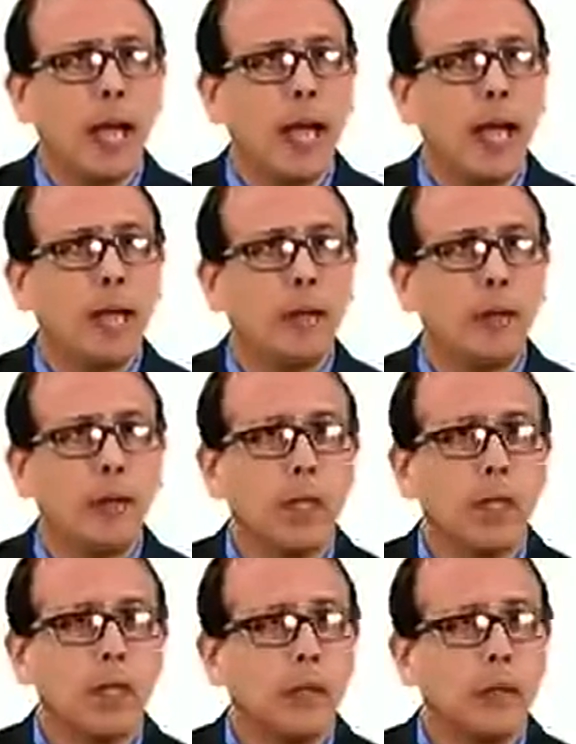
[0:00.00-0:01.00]
and
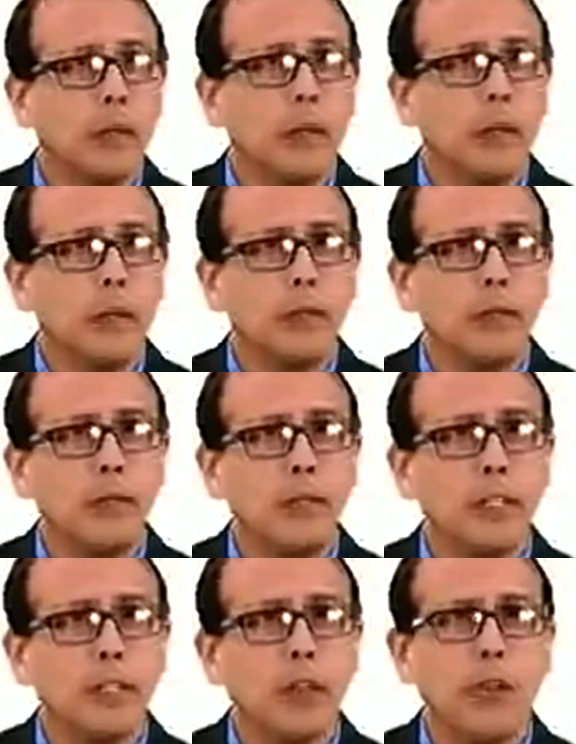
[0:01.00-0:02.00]
with the
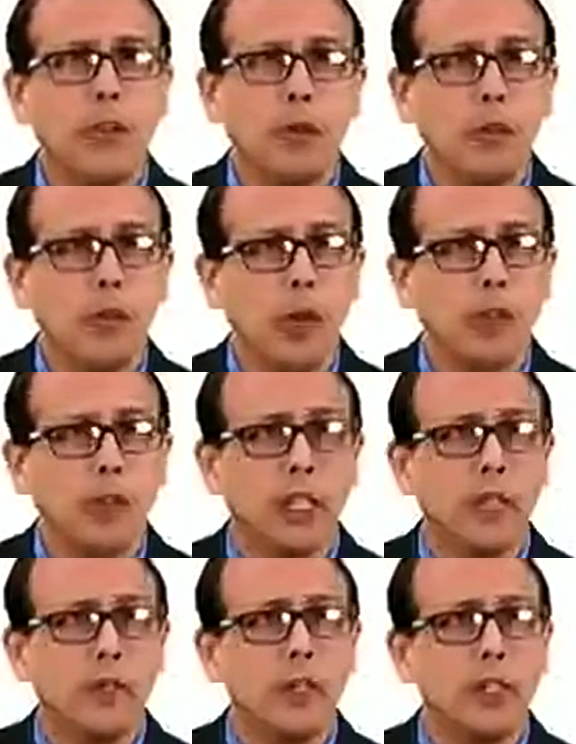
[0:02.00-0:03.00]
phase of
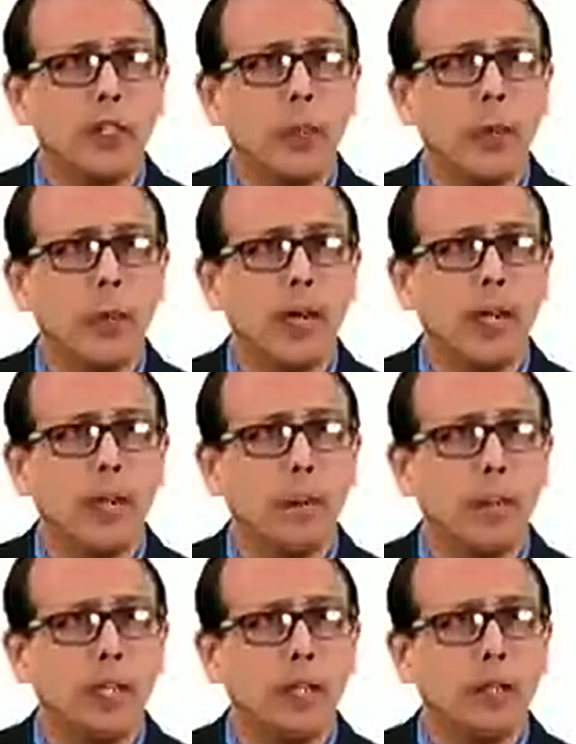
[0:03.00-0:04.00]
velocity, which is omega t
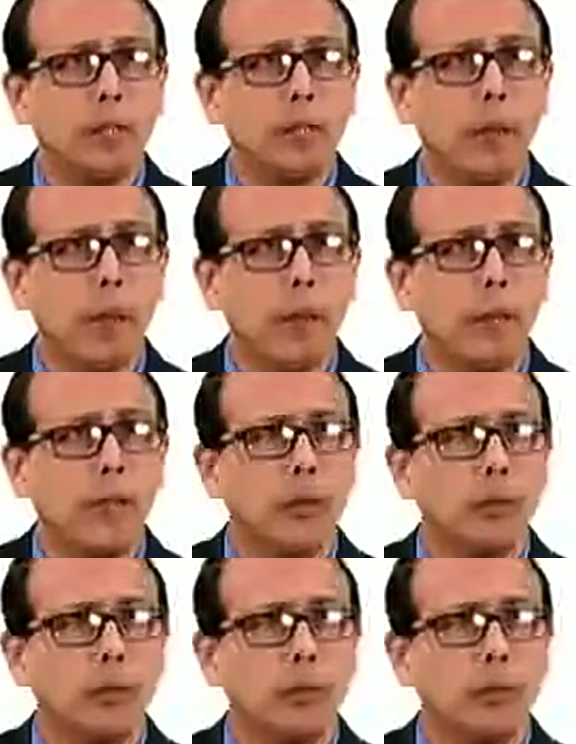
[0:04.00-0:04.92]
plus pi by 2.